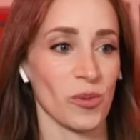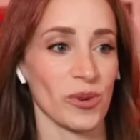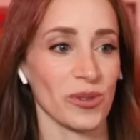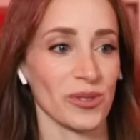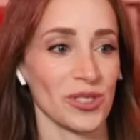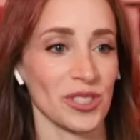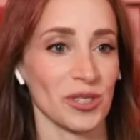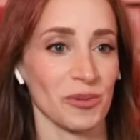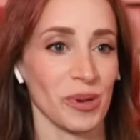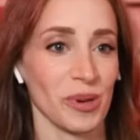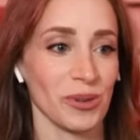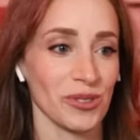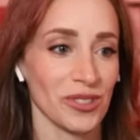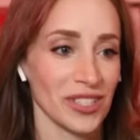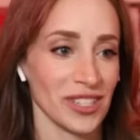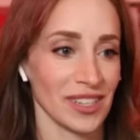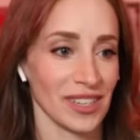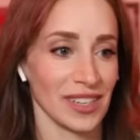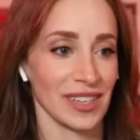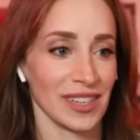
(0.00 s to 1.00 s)
we're
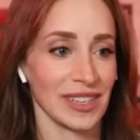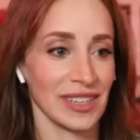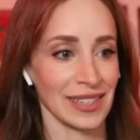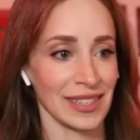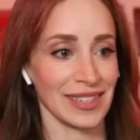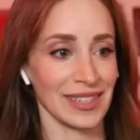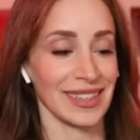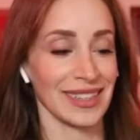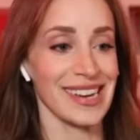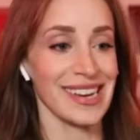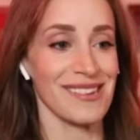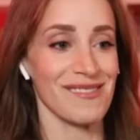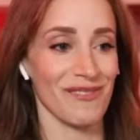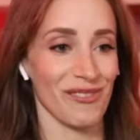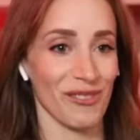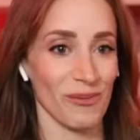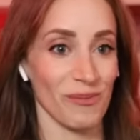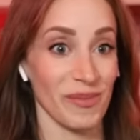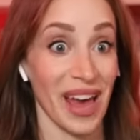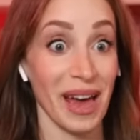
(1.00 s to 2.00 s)
supposed to glean
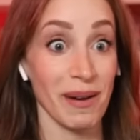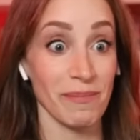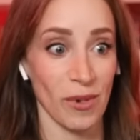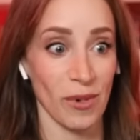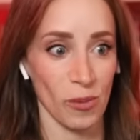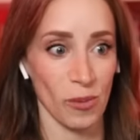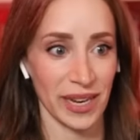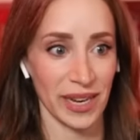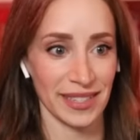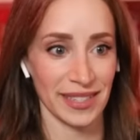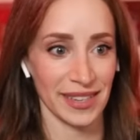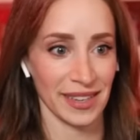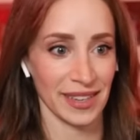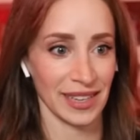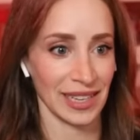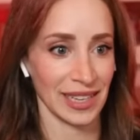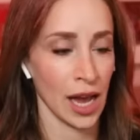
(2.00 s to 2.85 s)
from that moment.